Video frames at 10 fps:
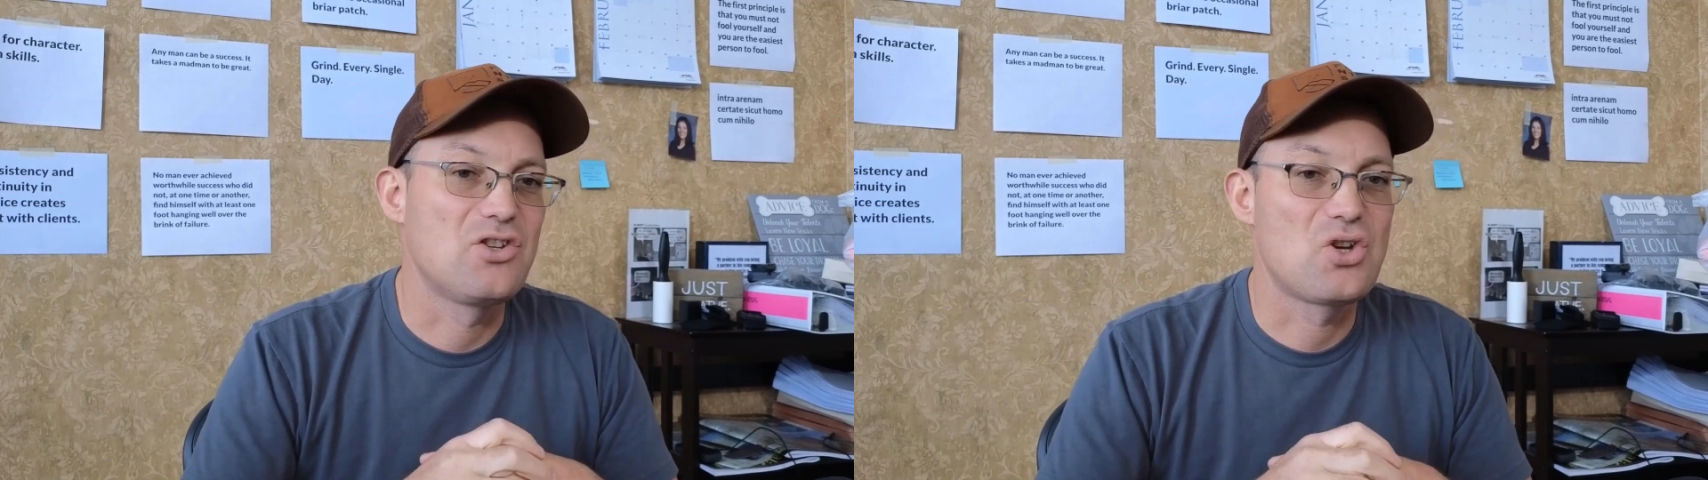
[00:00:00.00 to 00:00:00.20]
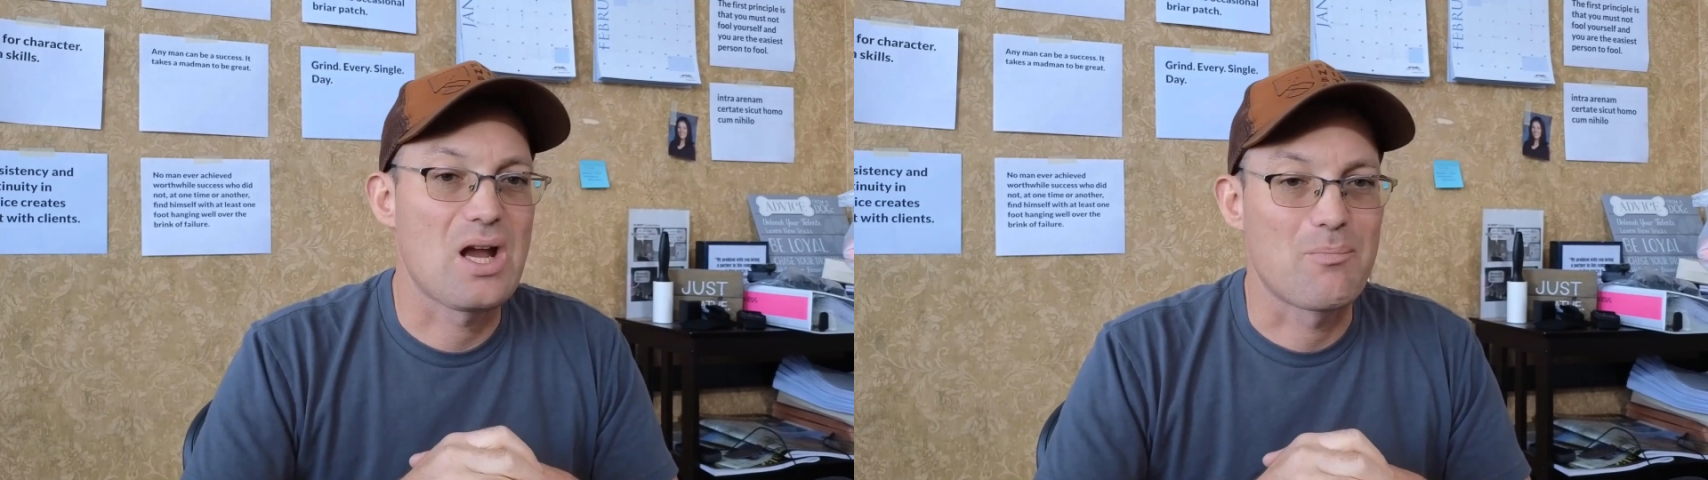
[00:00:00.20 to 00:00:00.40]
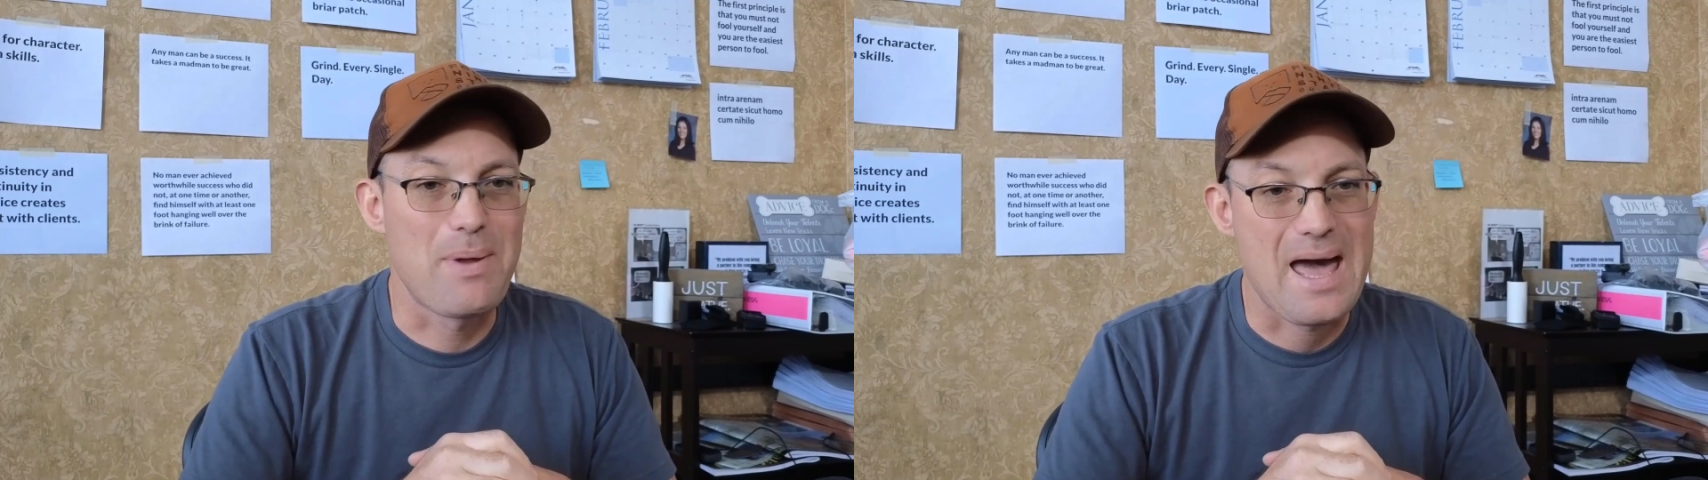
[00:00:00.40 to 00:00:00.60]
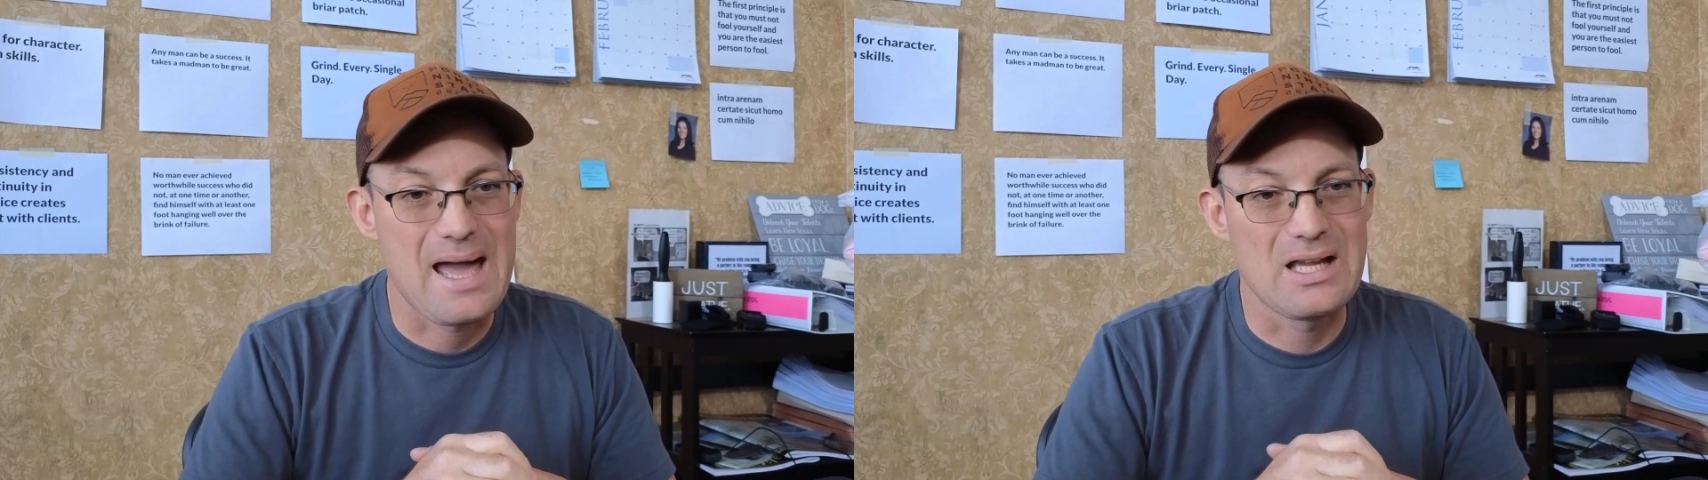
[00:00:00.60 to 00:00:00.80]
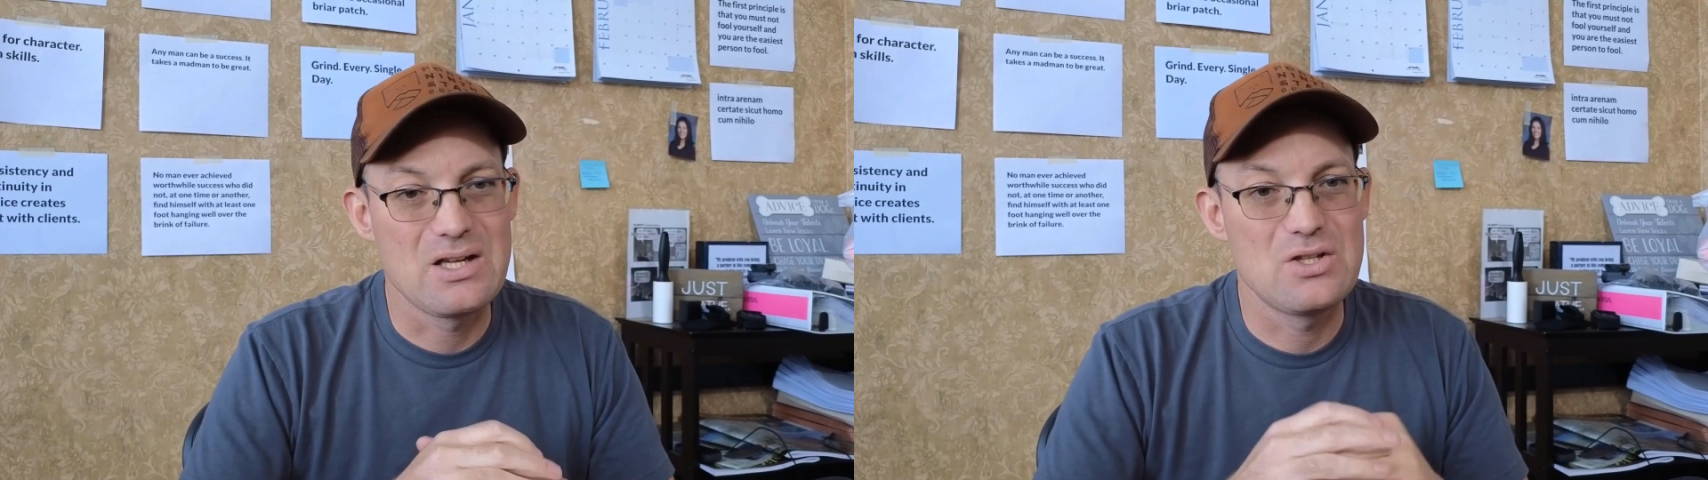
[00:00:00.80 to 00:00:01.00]
check
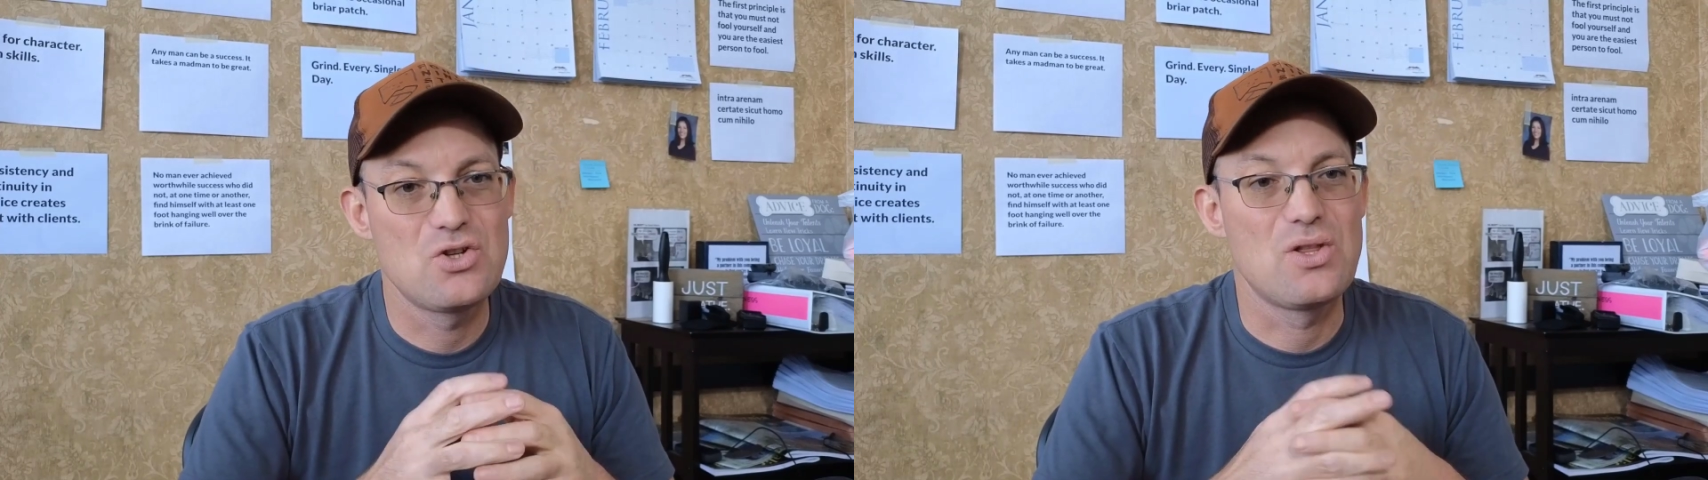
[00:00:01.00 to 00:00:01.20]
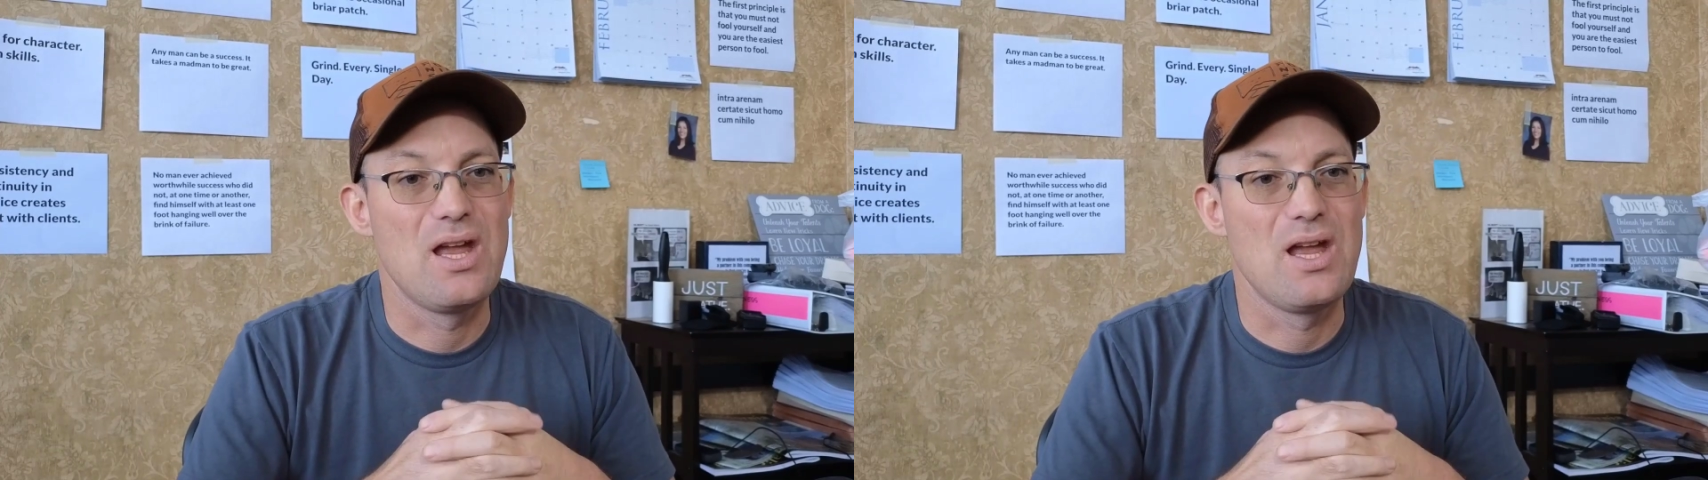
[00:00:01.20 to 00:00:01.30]
baggage,